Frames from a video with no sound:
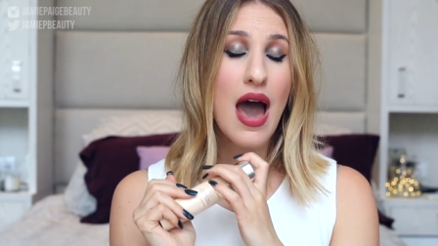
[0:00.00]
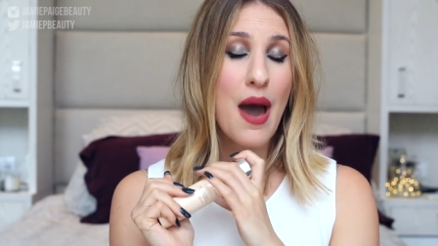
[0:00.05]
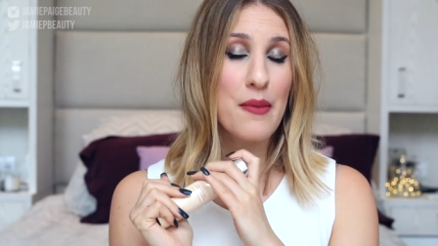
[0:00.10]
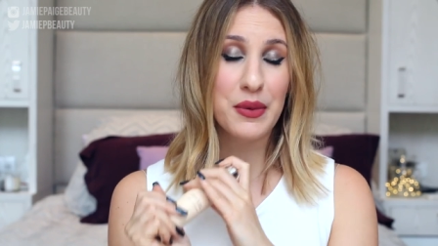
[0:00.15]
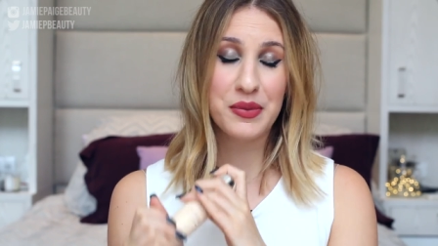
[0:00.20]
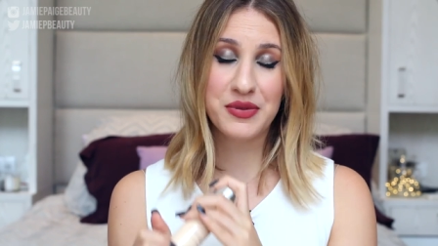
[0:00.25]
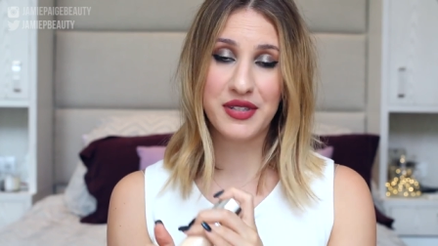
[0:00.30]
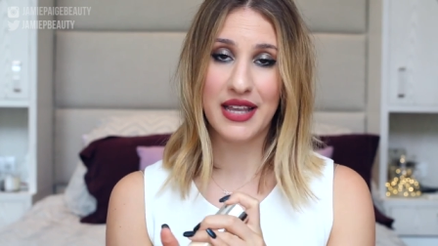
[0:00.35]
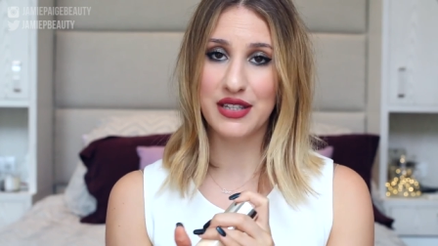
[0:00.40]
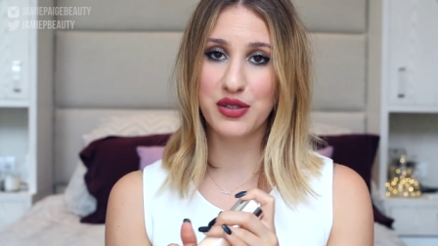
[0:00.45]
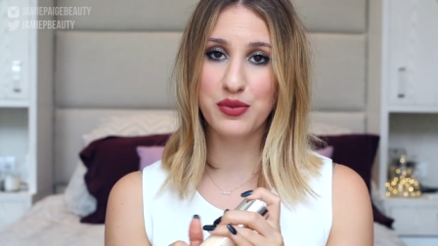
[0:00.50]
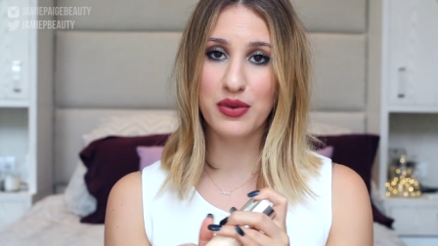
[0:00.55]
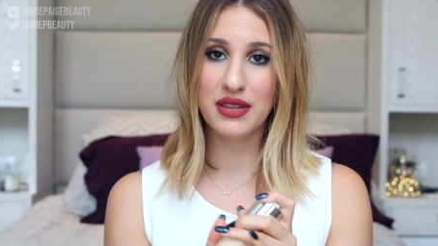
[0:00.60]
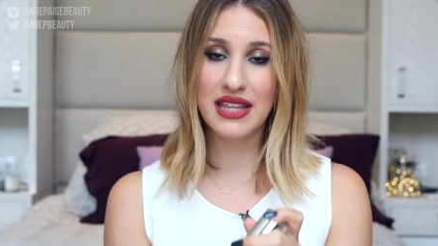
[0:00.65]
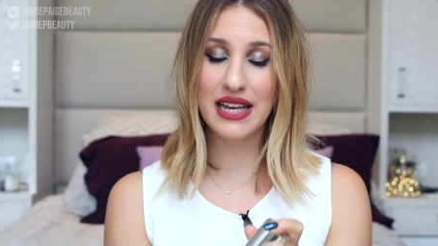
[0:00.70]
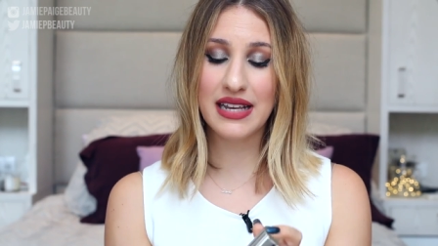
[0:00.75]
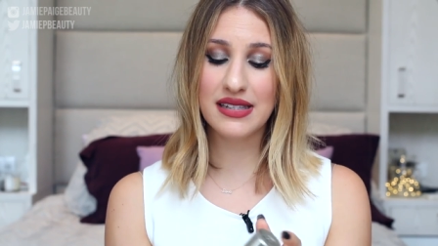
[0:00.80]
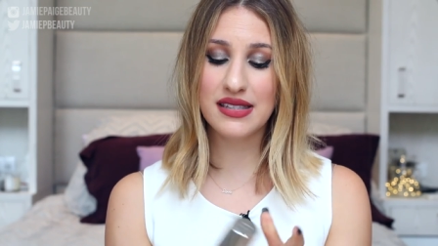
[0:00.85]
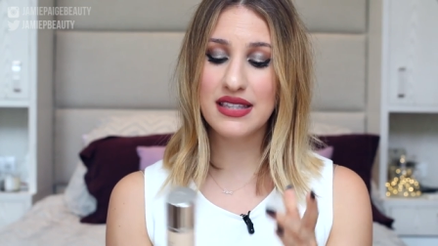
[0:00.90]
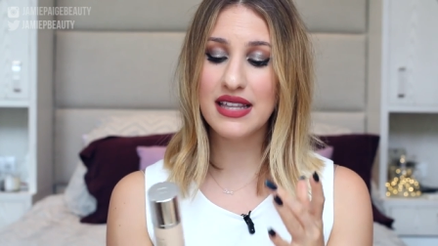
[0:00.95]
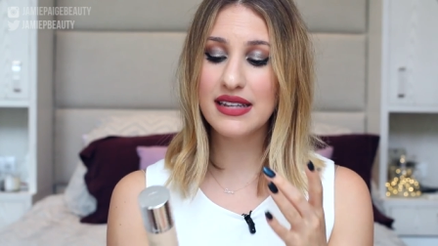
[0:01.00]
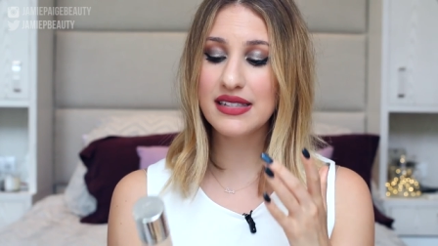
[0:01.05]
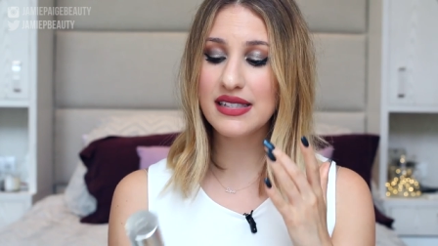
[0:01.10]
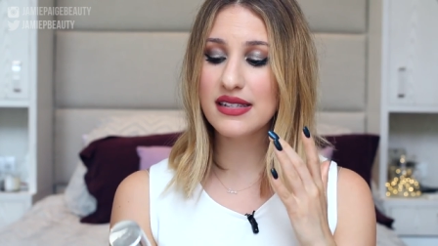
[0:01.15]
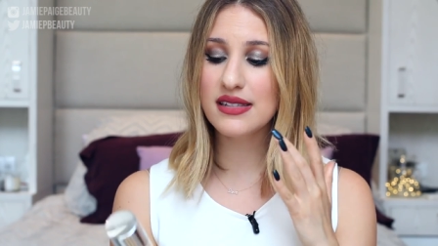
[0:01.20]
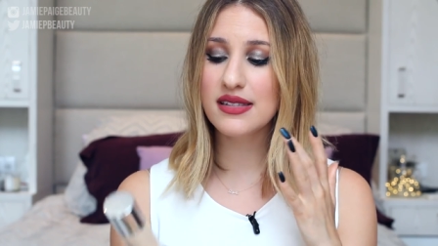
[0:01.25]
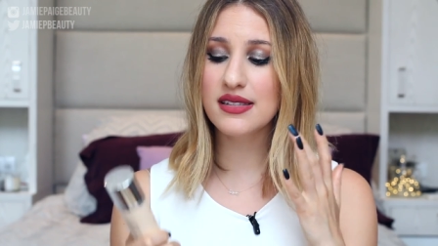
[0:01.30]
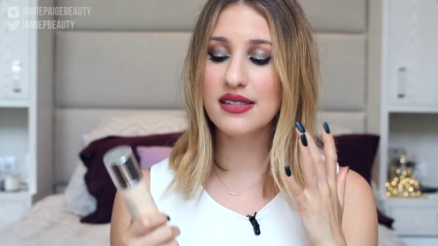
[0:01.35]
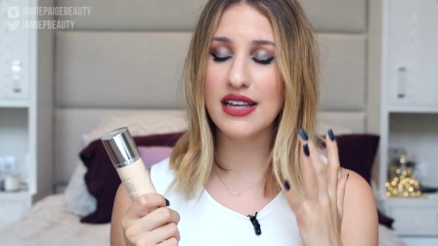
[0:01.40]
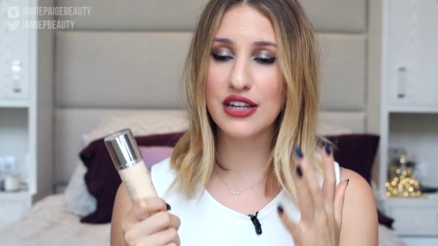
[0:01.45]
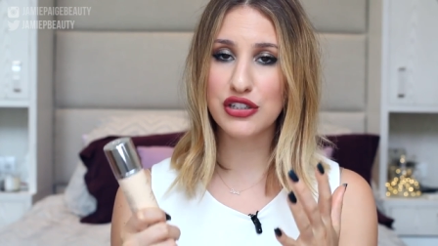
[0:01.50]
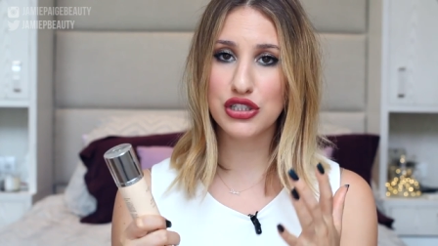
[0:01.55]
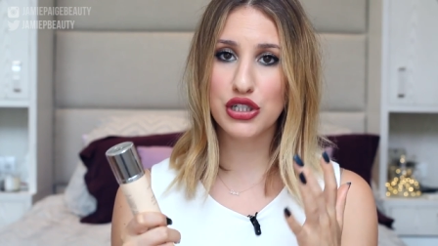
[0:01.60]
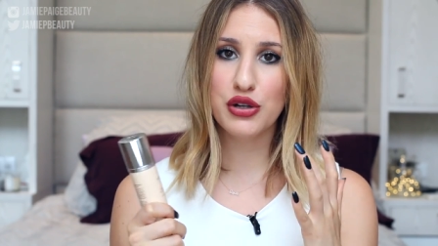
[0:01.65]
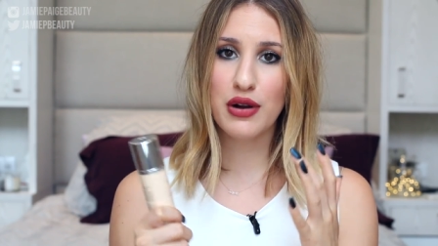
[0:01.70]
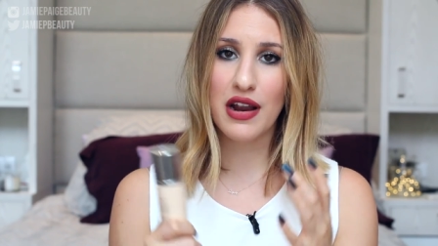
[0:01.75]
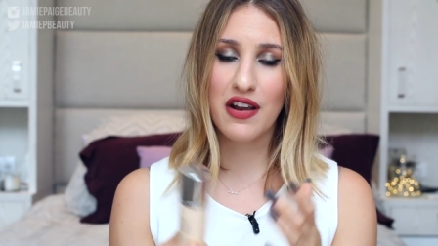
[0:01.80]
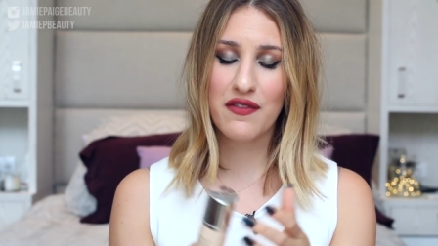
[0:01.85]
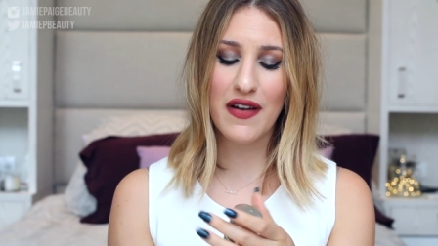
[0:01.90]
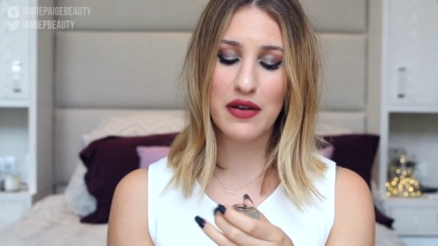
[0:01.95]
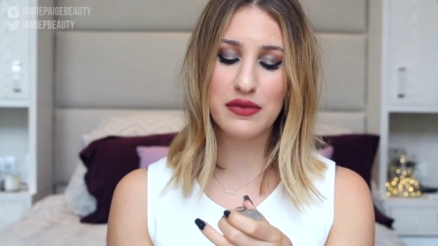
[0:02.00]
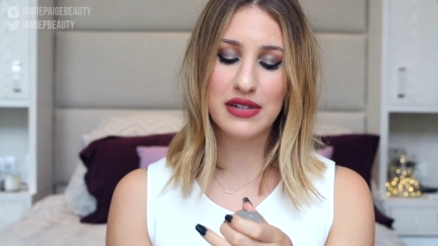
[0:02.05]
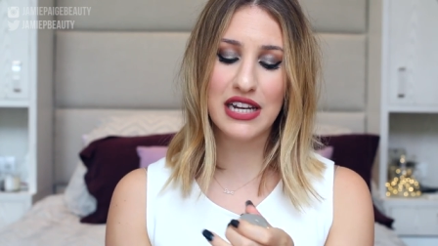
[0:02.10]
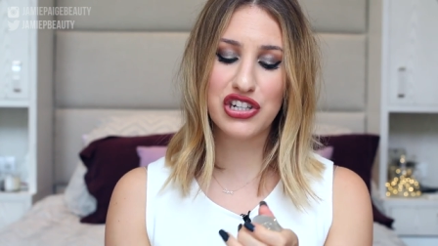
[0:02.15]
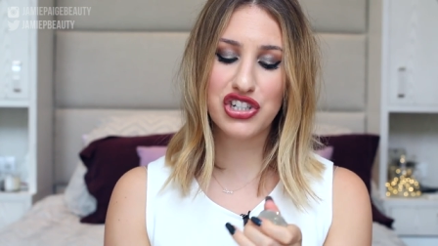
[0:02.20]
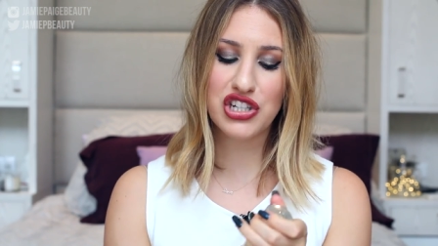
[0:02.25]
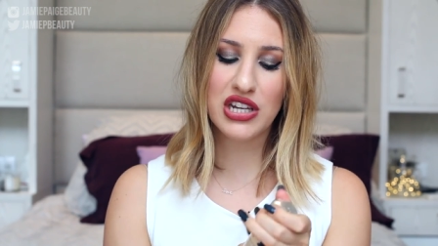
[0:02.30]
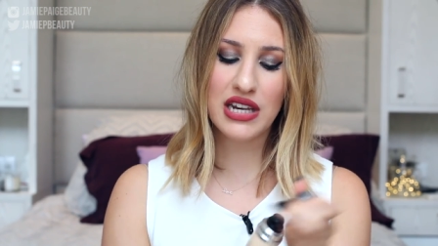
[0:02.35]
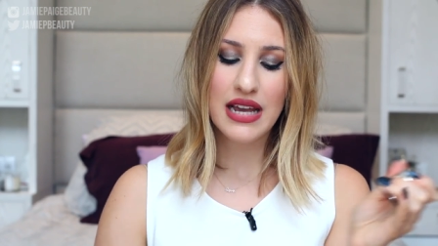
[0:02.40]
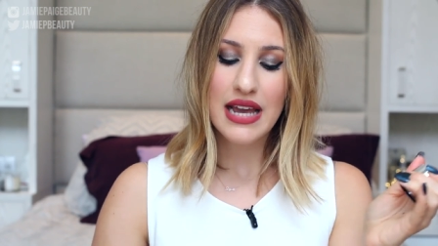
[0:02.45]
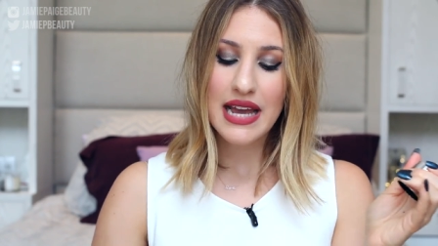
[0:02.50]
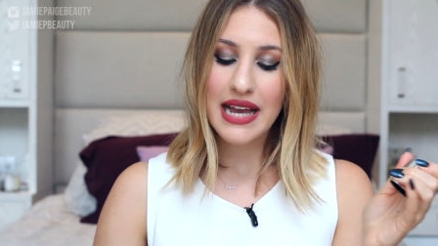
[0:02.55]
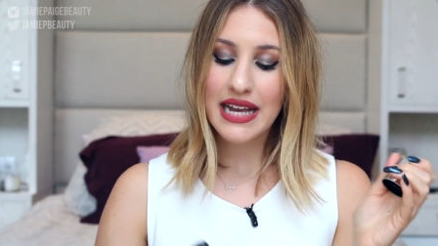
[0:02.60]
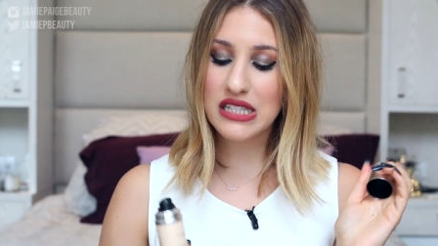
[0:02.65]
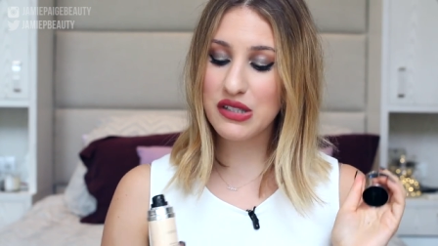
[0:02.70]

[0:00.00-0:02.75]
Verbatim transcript: I'm obsessed with this. This is such a great foundation.